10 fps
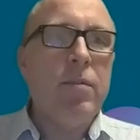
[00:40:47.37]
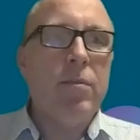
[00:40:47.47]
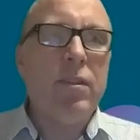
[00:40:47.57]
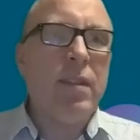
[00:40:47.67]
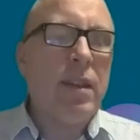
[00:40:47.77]

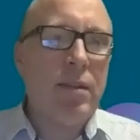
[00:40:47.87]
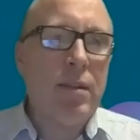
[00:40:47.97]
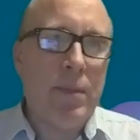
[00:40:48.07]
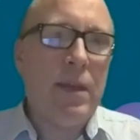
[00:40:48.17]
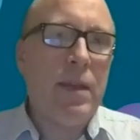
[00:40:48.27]
which has ended
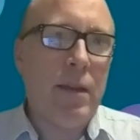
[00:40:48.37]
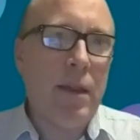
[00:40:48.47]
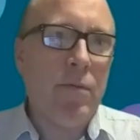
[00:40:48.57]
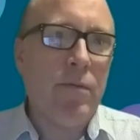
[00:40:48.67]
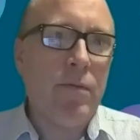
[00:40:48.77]
up being
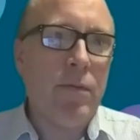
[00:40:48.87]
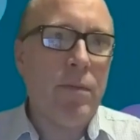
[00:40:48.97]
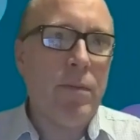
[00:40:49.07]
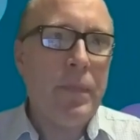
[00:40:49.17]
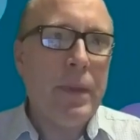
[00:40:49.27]

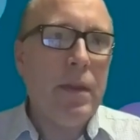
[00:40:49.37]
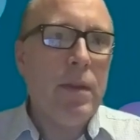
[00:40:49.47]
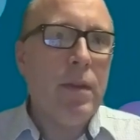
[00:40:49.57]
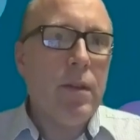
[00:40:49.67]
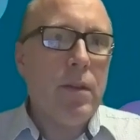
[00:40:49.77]
unhelpful.
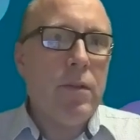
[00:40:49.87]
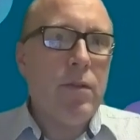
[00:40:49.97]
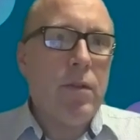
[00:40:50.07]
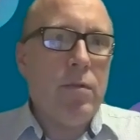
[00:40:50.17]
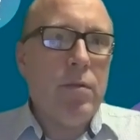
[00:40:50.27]

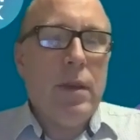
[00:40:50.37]
So,